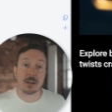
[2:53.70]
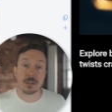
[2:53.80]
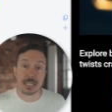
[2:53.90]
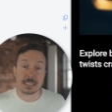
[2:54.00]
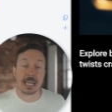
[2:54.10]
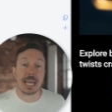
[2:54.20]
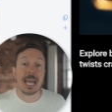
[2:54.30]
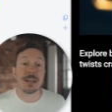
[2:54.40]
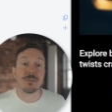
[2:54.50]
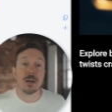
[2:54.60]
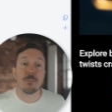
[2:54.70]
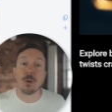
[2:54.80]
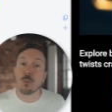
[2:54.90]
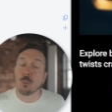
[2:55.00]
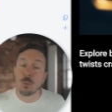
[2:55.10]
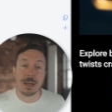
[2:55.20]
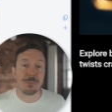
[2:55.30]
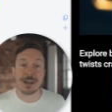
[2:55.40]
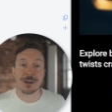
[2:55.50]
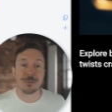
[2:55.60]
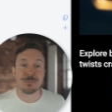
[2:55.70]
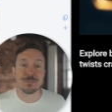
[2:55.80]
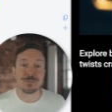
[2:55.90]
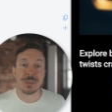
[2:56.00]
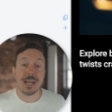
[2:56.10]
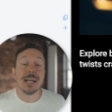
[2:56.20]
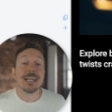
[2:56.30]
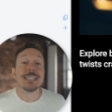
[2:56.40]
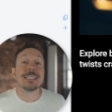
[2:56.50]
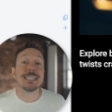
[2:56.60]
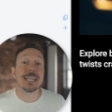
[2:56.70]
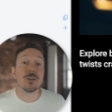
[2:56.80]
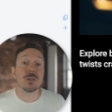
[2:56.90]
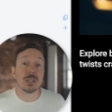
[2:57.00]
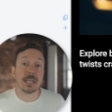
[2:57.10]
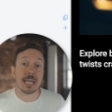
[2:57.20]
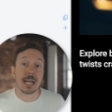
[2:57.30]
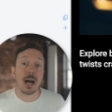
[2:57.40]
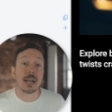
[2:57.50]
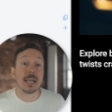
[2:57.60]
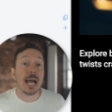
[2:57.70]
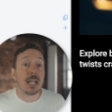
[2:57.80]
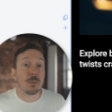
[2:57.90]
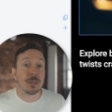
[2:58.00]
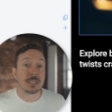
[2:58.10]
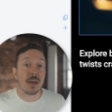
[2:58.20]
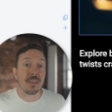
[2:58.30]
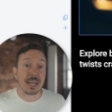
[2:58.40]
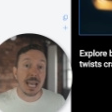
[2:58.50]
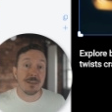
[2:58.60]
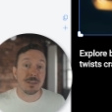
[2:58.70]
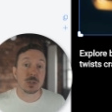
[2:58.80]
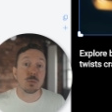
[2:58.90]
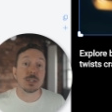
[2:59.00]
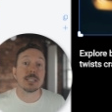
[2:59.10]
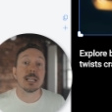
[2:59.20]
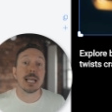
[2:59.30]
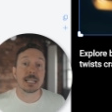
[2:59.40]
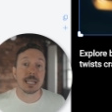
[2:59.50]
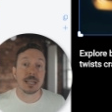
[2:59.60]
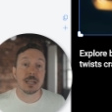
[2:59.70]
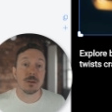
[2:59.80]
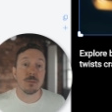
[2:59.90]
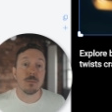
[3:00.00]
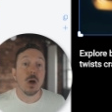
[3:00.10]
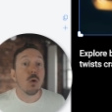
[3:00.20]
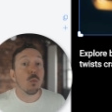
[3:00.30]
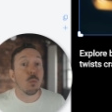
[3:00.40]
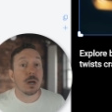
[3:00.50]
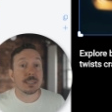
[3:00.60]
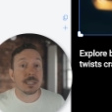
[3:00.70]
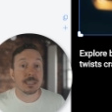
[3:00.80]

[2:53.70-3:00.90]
editor that's like Canva, but way better. Single clicking on an element on the canvas will select it. Once